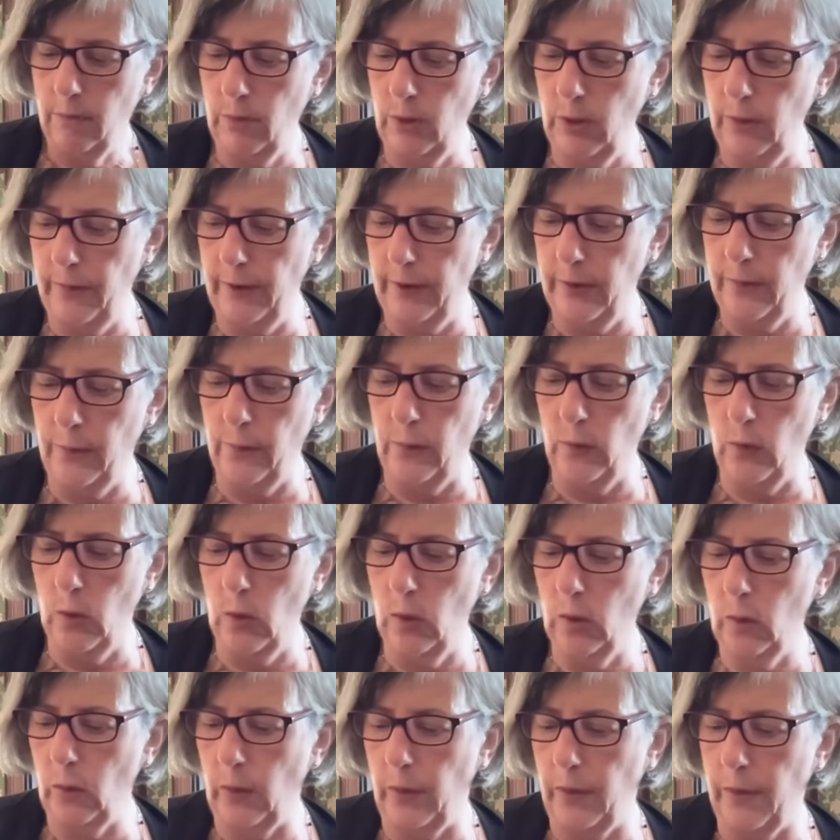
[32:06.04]
Moving
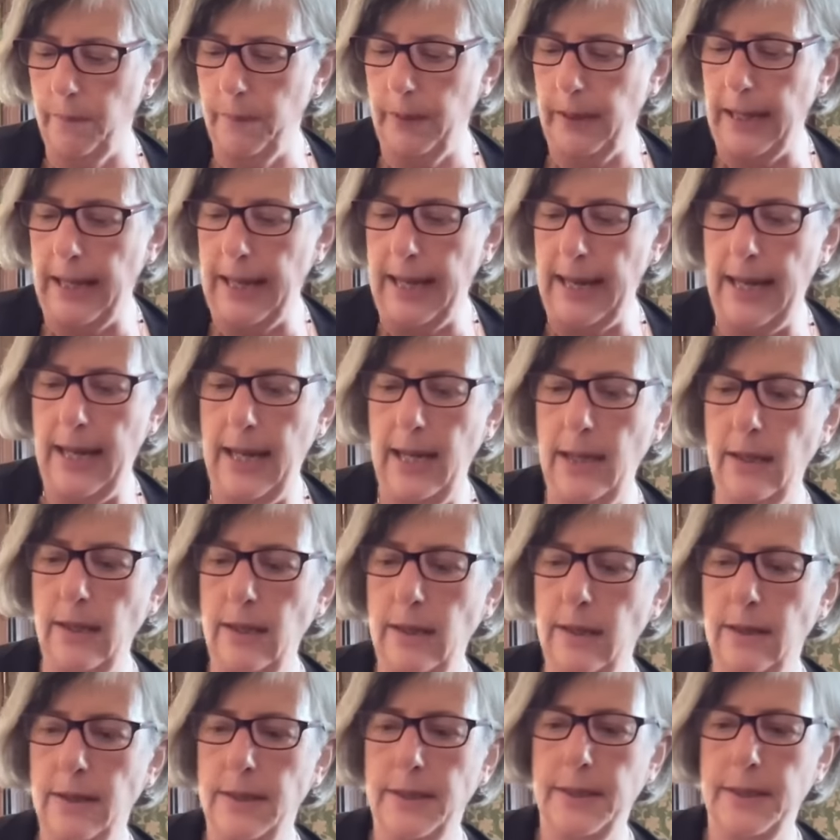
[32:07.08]
forward with a plan.